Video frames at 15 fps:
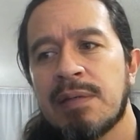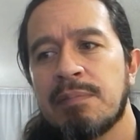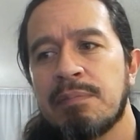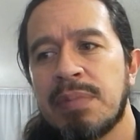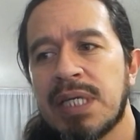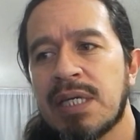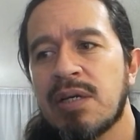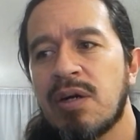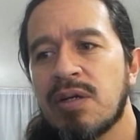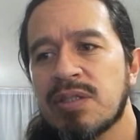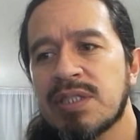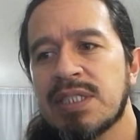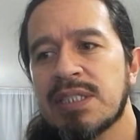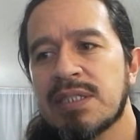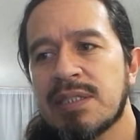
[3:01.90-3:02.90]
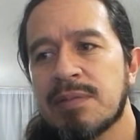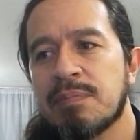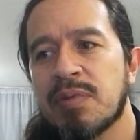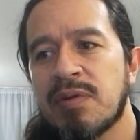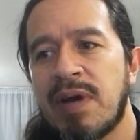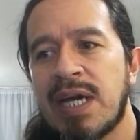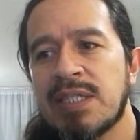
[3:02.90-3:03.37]
because it
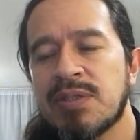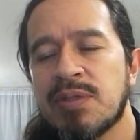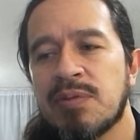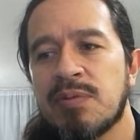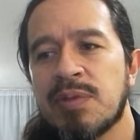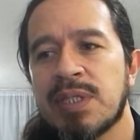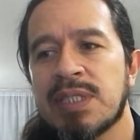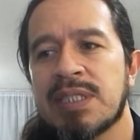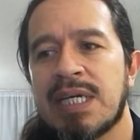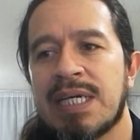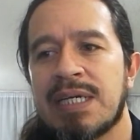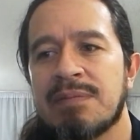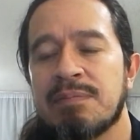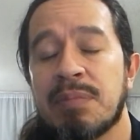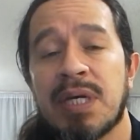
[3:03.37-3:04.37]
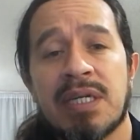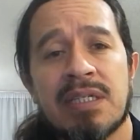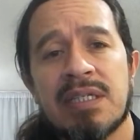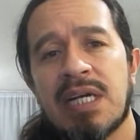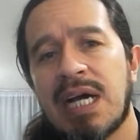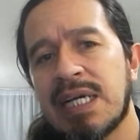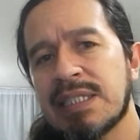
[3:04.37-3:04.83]
provides you with a
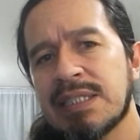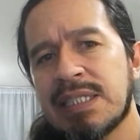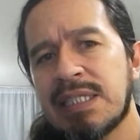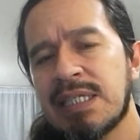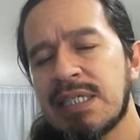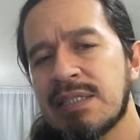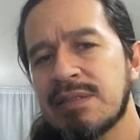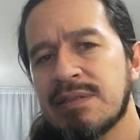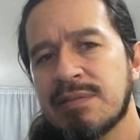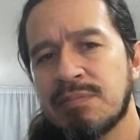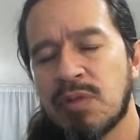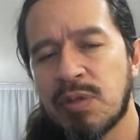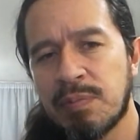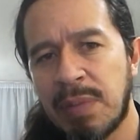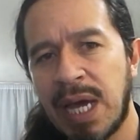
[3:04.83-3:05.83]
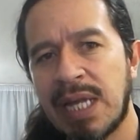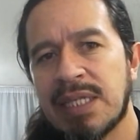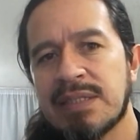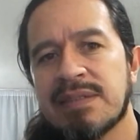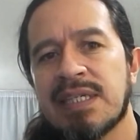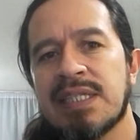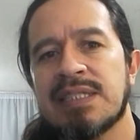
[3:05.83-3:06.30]
better idea, more
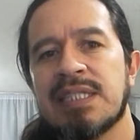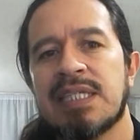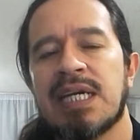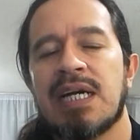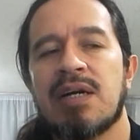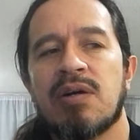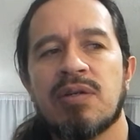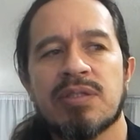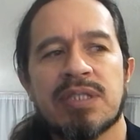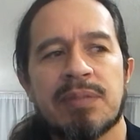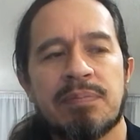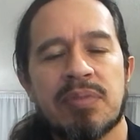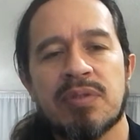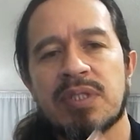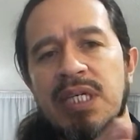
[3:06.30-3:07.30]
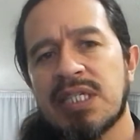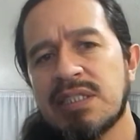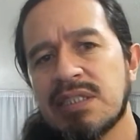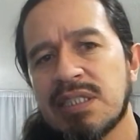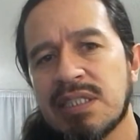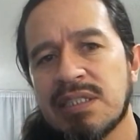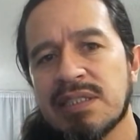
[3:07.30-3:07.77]
balanced idea on the
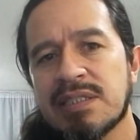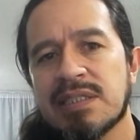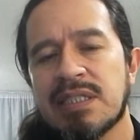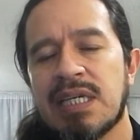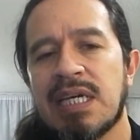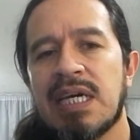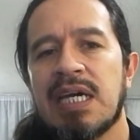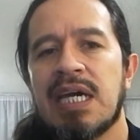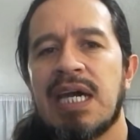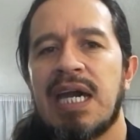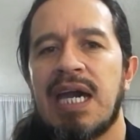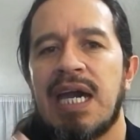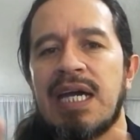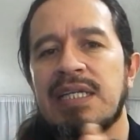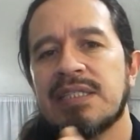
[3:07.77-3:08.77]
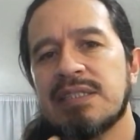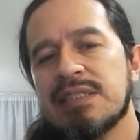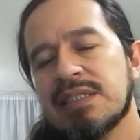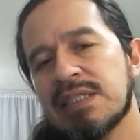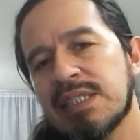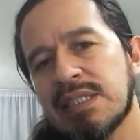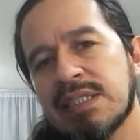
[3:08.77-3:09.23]
potentials and
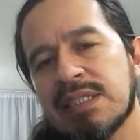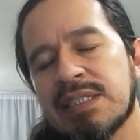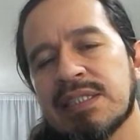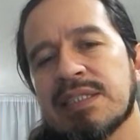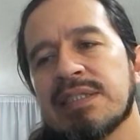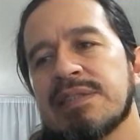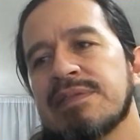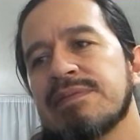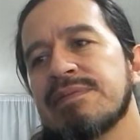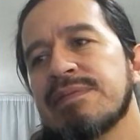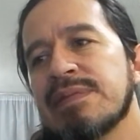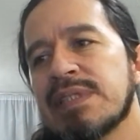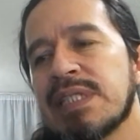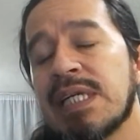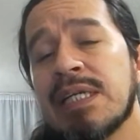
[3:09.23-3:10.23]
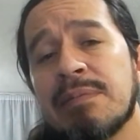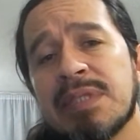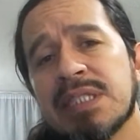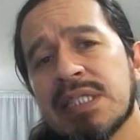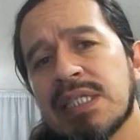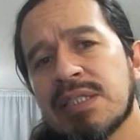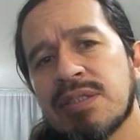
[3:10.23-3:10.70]
the
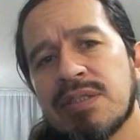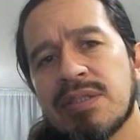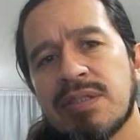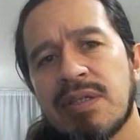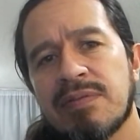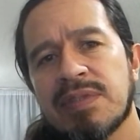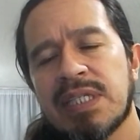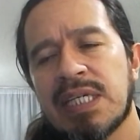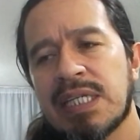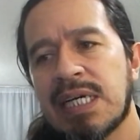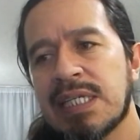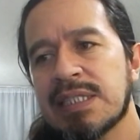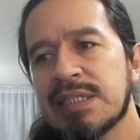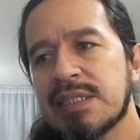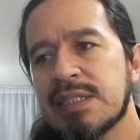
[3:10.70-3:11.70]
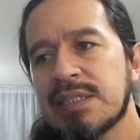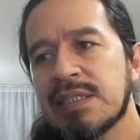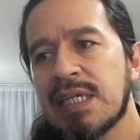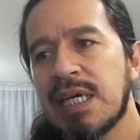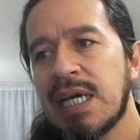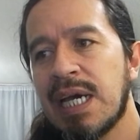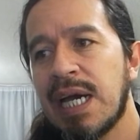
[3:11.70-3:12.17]
limitations of the analysis,
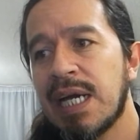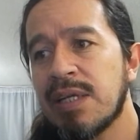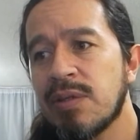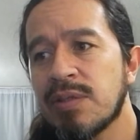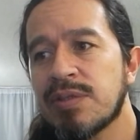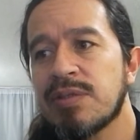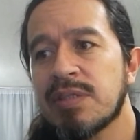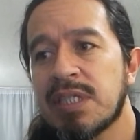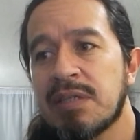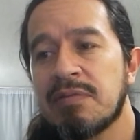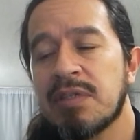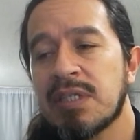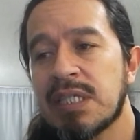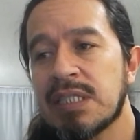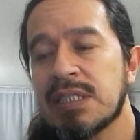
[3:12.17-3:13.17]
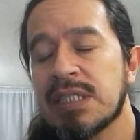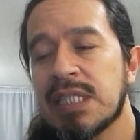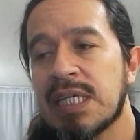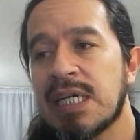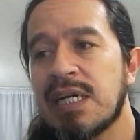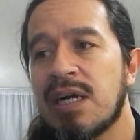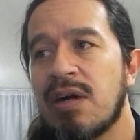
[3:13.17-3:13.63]
and also give you an
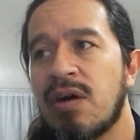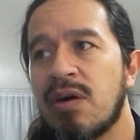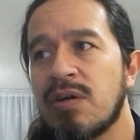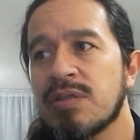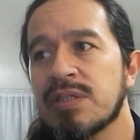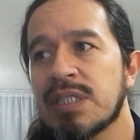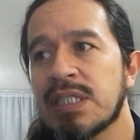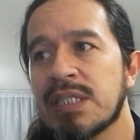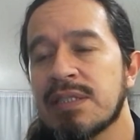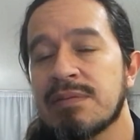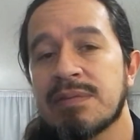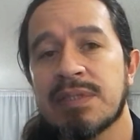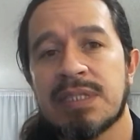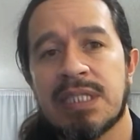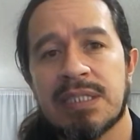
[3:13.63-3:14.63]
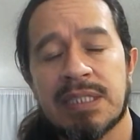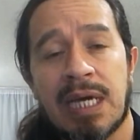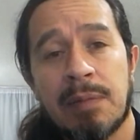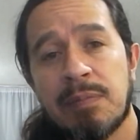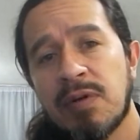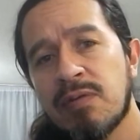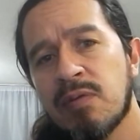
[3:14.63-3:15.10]
idea on the
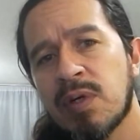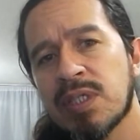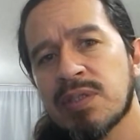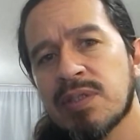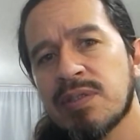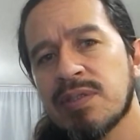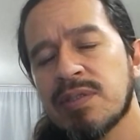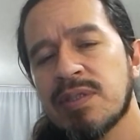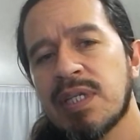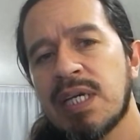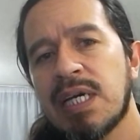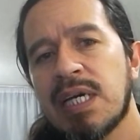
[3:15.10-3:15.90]
type of questions